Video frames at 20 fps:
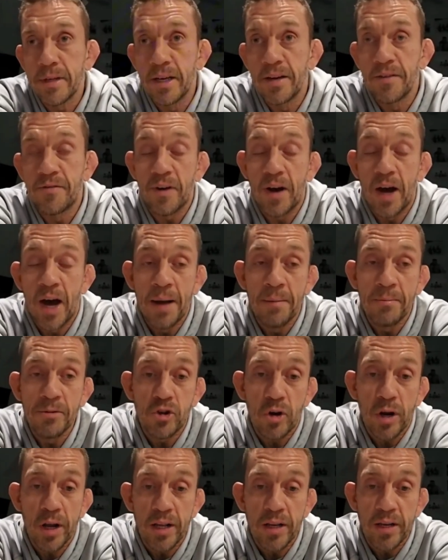if
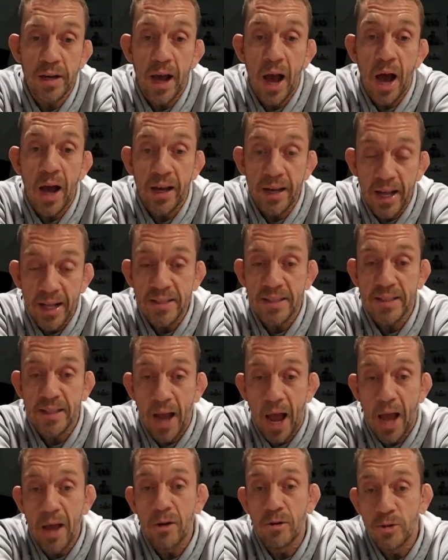I'm training against
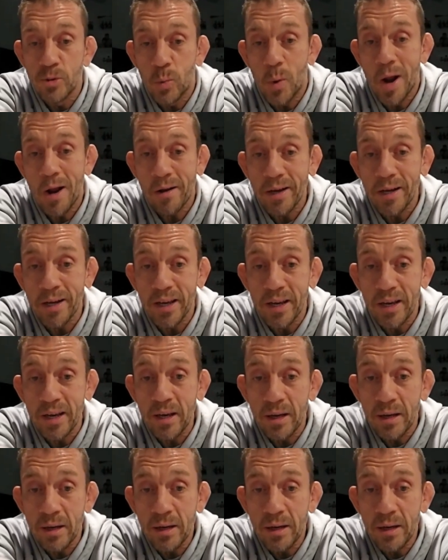the guy who's wearing a gi,